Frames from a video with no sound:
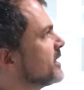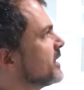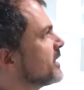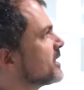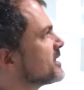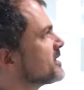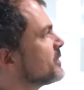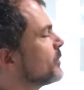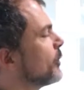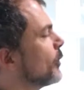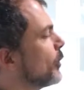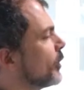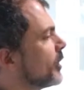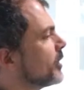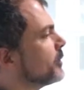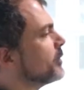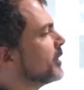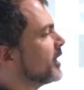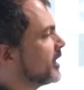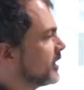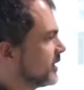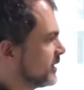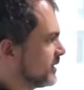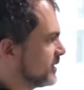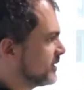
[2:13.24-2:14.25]
an
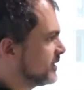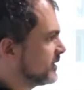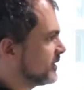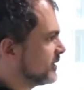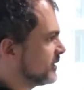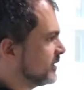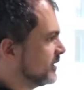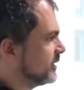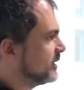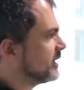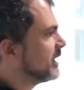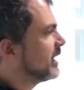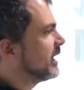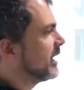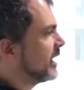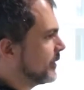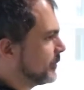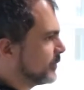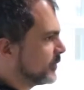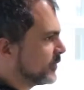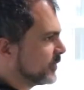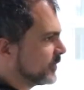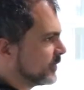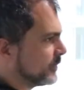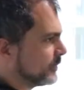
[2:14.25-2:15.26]
experiment in the
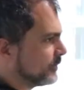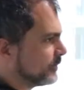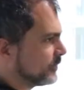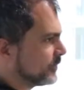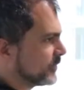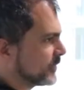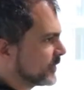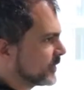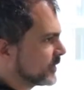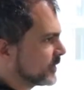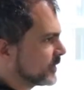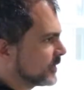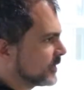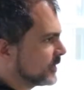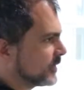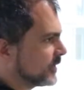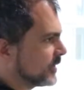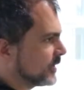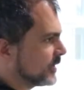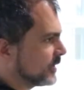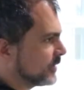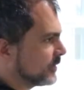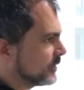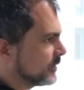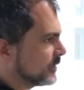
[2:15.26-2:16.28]
lab.
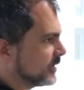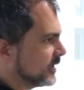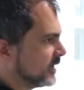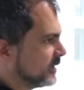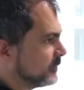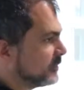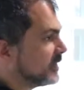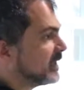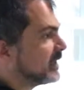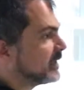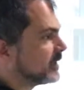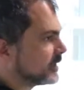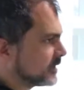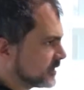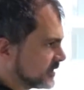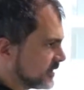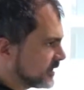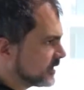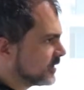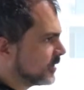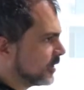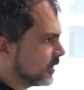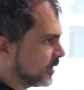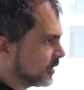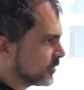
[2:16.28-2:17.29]
You know, in building
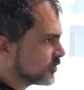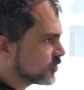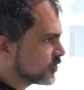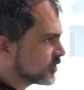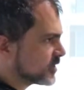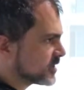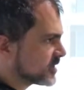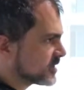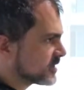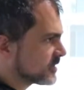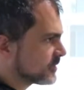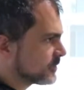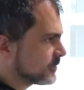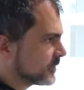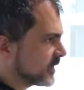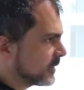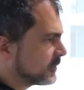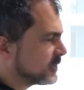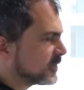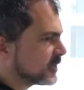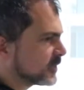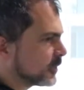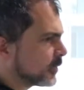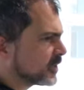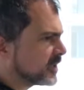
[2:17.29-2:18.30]
technologies.
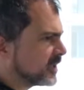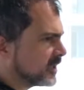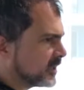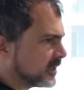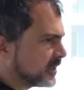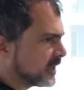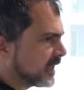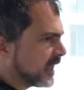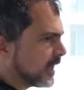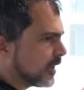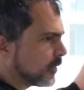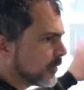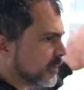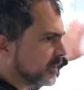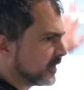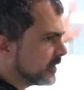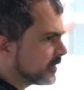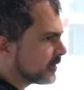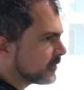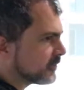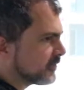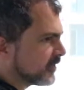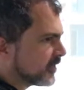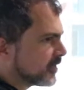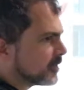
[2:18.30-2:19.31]
I'm talking now
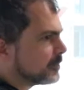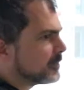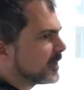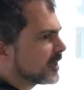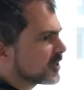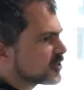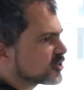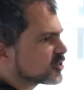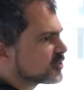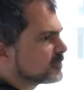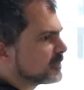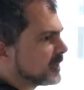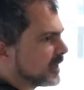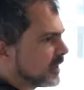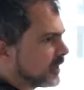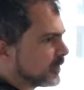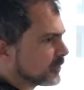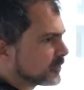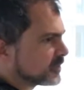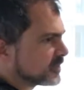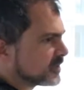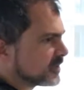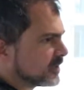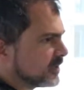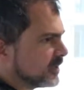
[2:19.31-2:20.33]
here very much
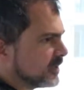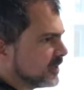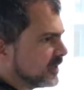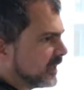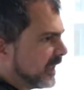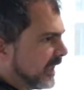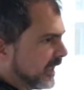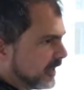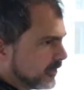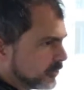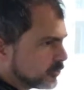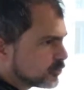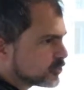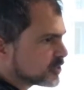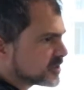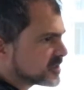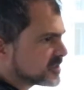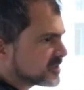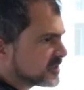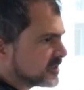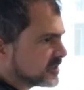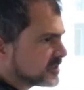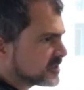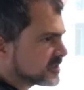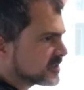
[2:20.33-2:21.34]
about energy
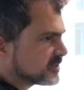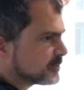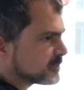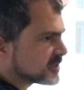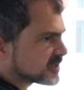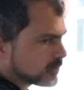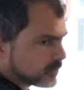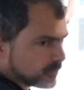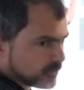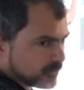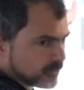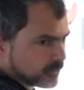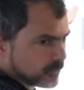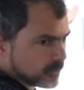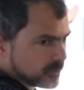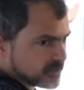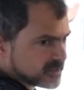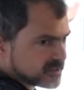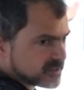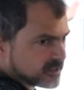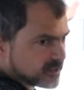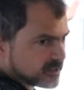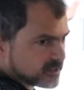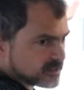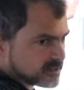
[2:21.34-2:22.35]
systems, control
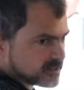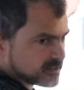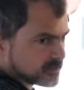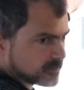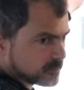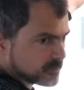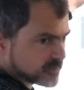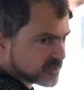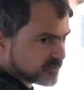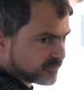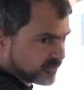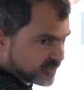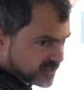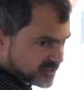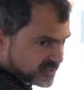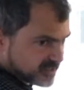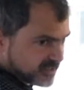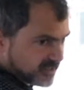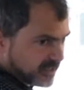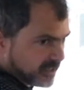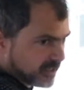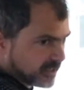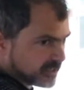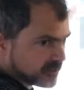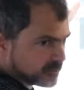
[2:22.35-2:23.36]
systems,
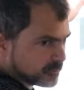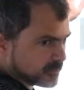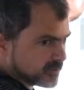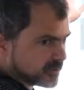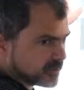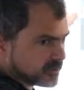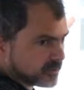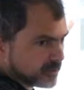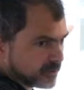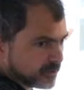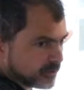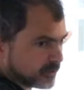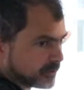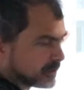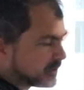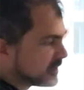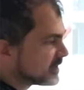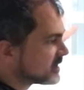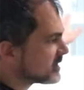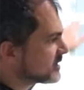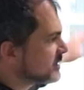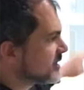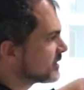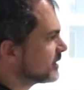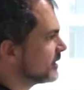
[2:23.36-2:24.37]
facade
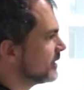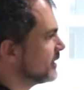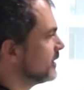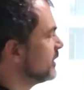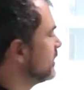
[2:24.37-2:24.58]
materials,